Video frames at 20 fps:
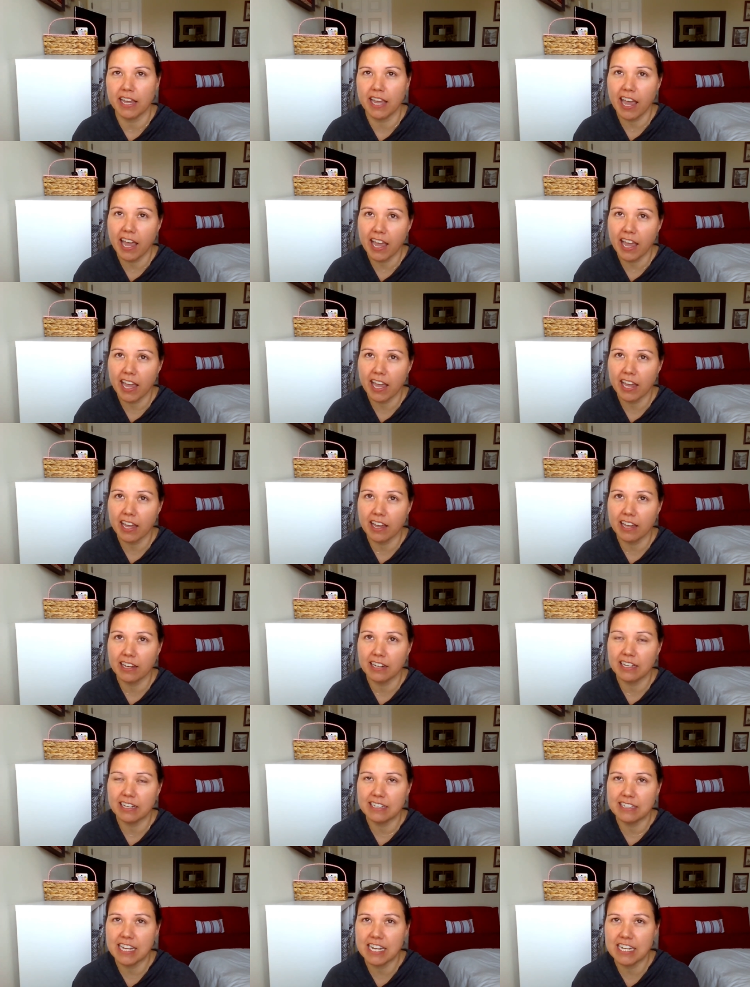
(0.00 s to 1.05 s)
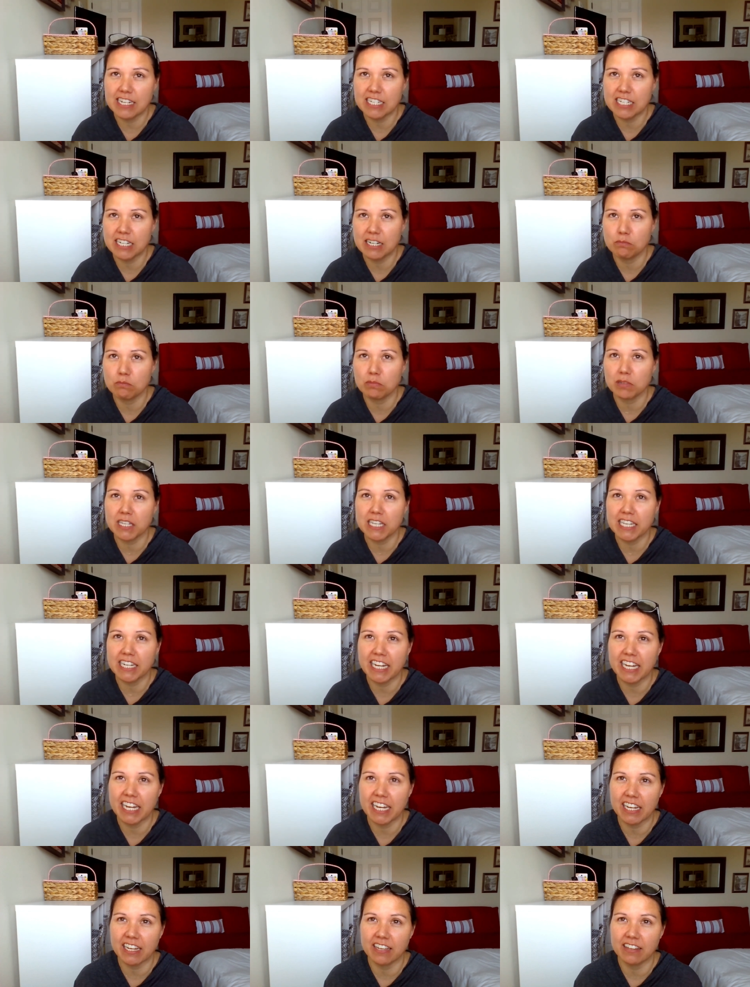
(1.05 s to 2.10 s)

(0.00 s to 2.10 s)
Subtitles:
"Hey, I need attention, I'm bleeding."